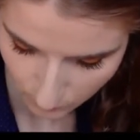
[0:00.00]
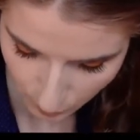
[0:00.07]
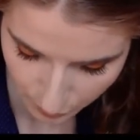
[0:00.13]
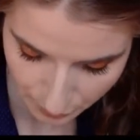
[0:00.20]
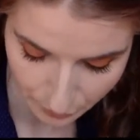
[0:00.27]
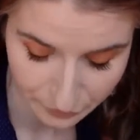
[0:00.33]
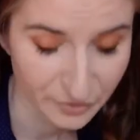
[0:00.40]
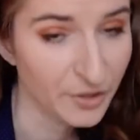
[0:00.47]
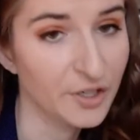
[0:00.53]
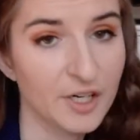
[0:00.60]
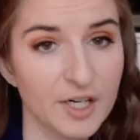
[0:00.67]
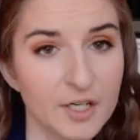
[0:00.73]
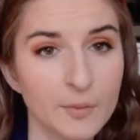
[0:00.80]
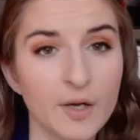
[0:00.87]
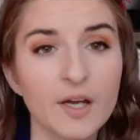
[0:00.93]
So far
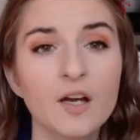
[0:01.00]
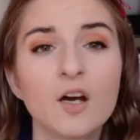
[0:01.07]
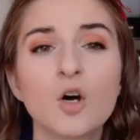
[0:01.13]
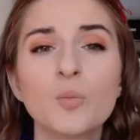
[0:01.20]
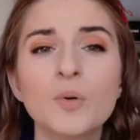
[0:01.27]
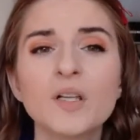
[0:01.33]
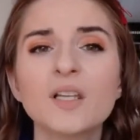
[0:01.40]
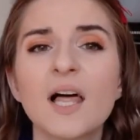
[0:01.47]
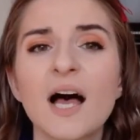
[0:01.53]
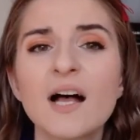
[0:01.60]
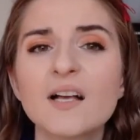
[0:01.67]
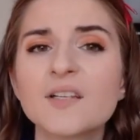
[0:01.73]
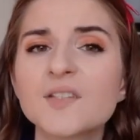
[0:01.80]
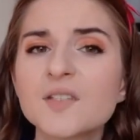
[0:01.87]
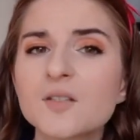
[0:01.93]
anyway, I hope it
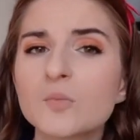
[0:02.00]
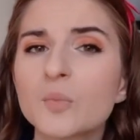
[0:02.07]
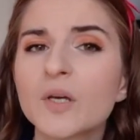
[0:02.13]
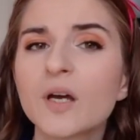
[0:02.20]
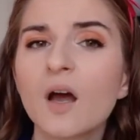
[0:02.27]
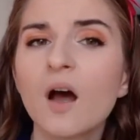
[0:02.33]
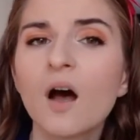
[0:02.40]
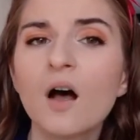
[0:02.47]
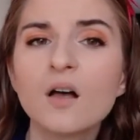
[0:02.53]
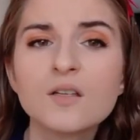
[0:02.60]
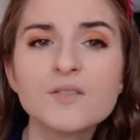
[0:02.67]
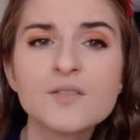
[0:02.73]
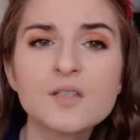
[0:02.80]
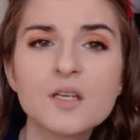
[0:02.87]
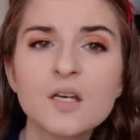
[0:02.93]
lasts
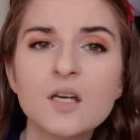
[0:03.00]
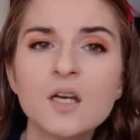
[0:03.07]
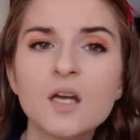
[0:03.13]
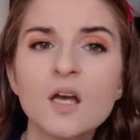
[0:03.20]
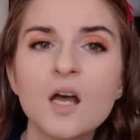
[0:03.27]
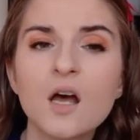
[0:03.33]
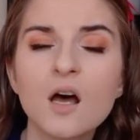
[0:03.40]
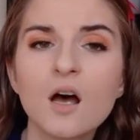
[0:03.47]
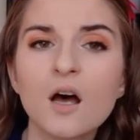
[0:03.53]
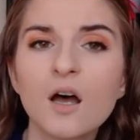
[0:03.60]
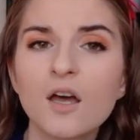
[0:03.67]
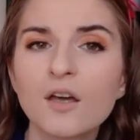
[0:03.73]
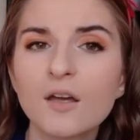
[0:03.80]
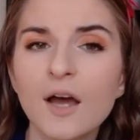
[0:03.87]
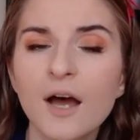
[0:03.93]
because
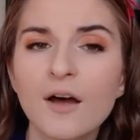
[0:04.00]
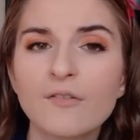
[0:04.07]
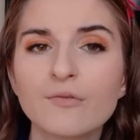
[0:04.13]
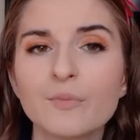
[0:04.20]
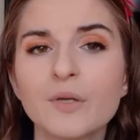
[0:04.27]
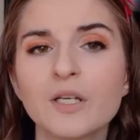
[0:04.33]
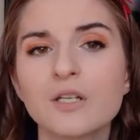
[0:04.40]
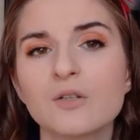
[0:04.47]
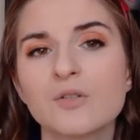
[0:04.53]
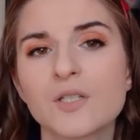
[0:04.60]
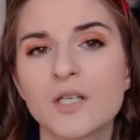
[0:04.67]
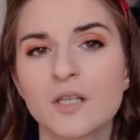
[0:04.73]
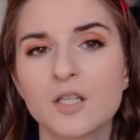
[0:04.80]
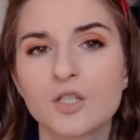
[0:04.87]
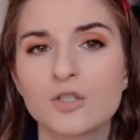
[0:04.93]
I have been
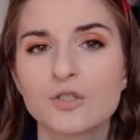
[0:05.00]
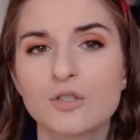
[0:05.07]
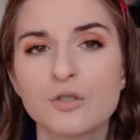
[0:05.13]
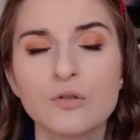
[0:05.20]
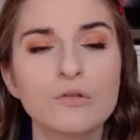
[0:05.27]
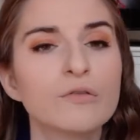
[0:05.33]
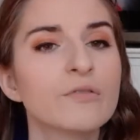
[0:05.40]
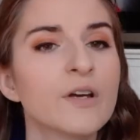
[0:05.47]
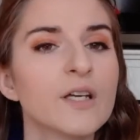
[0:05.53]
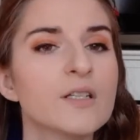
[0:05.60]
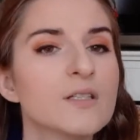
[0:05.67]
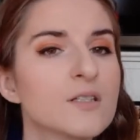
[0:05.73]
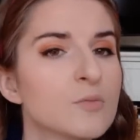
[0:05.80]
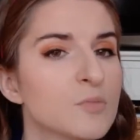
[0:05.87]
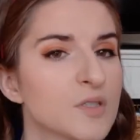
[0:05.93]
using the Too
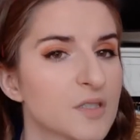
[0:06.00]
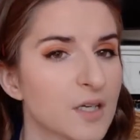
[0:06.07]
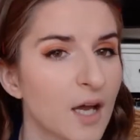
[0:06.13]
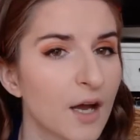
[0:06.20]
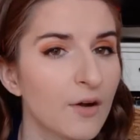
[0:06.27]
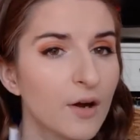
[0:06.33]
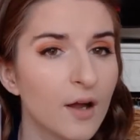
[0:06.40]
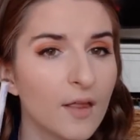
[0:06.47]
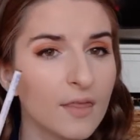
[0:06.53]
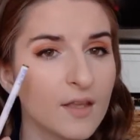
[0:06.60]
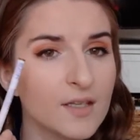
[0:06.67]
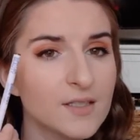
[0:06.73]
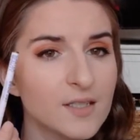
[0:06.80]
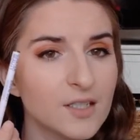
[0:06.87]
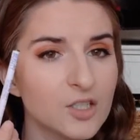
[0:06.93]
Faced mascara and
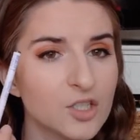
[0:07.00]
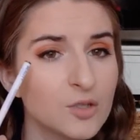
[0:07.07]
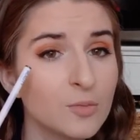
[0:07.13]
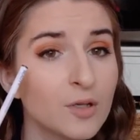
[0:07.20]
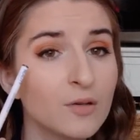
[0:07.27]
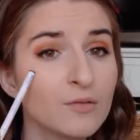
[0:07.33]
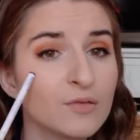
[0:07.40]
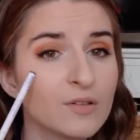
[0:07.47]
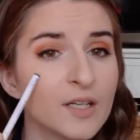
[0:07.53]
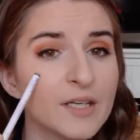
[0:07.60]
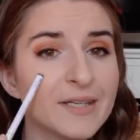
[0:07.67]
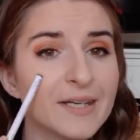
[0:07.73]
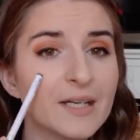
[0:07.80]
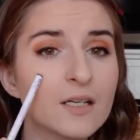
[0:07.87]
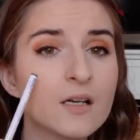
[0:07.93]
that's actually been
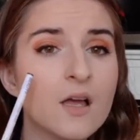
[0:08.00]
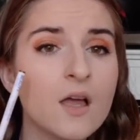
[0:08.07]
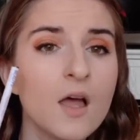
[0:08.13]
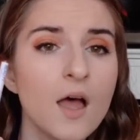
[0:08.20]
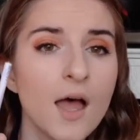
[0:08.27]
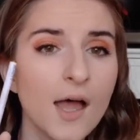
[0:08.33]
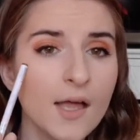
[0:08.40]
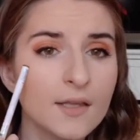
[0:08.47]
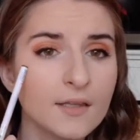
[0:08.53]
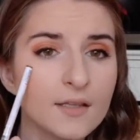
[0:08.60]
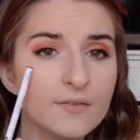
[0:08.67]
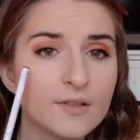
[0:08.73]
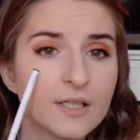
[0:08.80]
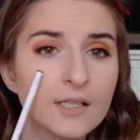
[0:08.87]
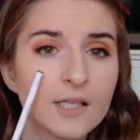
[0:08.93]
flaking and
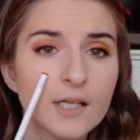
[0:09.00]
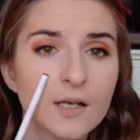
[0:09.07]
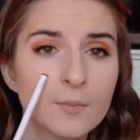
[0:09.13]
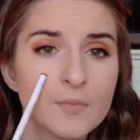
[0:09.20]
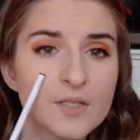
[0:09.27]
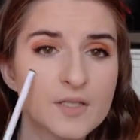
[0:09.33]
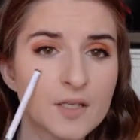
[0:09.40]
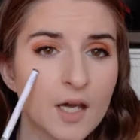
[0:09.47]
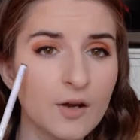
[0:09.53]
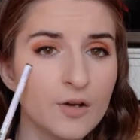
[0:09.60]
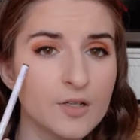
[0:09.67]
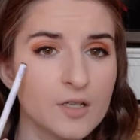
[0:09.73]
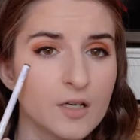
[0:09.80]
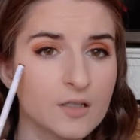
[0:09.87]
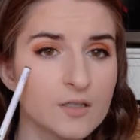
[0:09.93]
leaving little
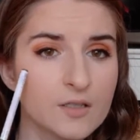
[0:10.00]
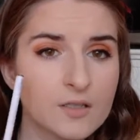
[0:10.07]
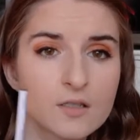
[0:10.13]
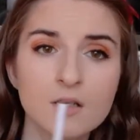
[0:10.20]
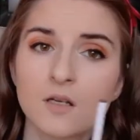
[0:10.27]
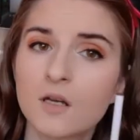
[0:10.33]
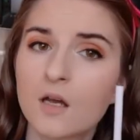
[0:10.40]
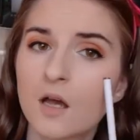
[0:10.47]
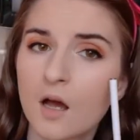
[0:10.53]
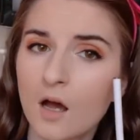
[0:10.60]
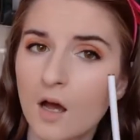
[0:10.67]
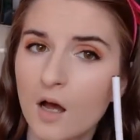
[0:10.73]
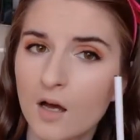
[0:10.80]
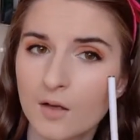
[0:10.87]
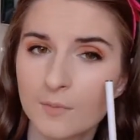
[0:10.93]
mascara dots
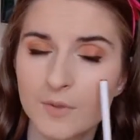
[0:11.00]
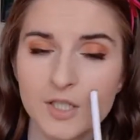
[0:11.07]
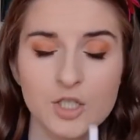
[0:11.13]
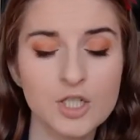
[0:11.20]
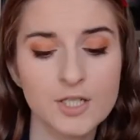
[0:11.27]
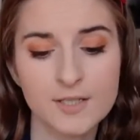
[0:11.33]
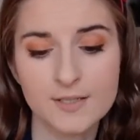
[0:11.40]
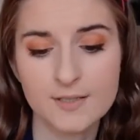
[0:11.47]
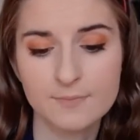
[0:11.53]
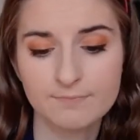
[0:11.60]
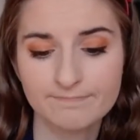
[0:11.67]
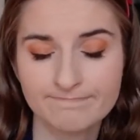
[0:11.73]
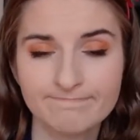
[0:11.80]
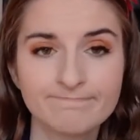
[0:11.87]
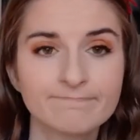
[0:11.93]
on my cheeks,
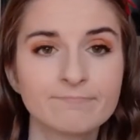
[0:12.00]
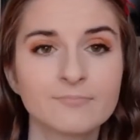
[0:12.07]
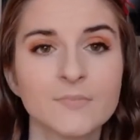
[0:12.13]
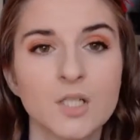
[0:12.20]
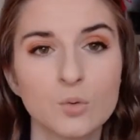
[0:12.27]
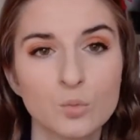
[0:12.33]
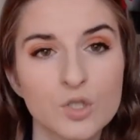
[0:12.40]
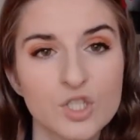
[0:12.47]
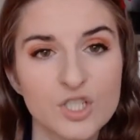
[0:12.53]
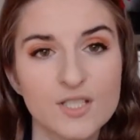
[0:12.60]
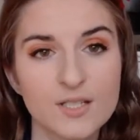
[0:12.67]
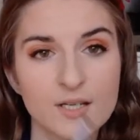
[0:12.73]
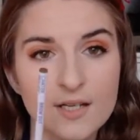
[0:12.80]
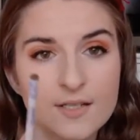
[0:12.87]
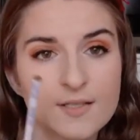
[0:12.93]
which
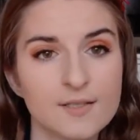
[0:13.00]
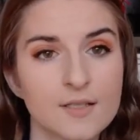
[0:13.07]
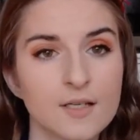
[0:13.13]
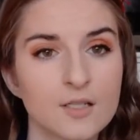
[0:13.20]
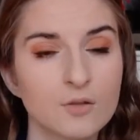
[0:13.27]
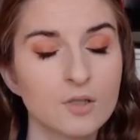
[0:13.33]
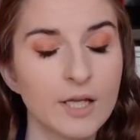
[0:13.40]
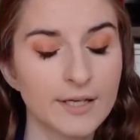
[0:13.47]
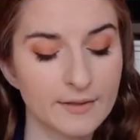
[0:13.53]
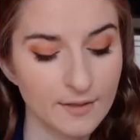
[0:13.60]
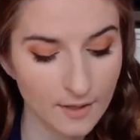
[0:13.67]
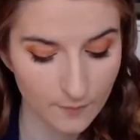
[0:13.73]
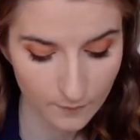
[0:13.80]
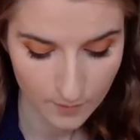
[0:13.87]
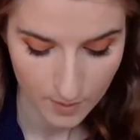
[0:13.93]
isn't nice. I don't like
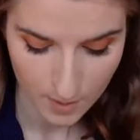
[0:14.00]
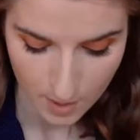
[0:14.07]
that.